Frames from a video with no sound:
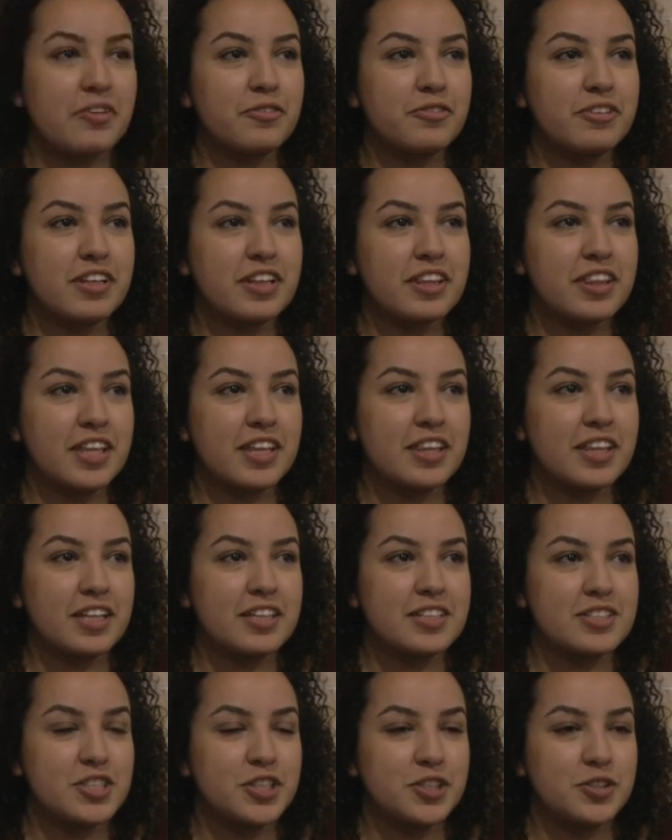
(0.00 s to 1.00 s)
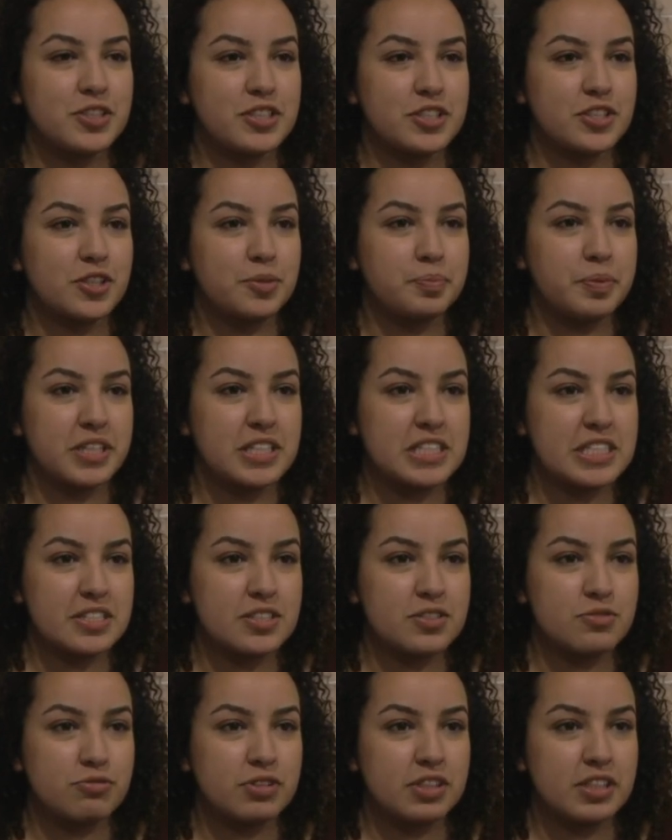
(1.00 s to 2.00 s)
I really think that this shoot is good because
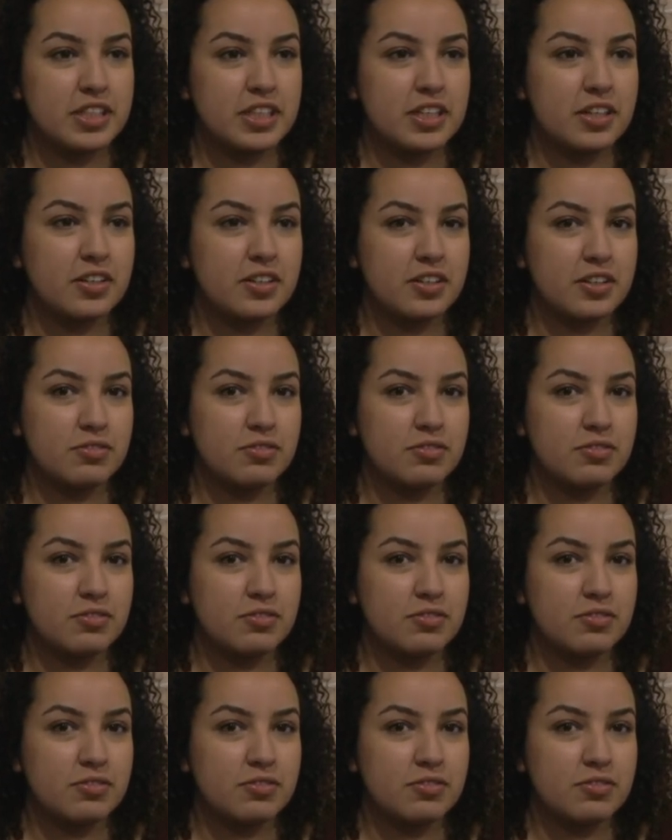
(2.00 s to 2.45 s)
it's really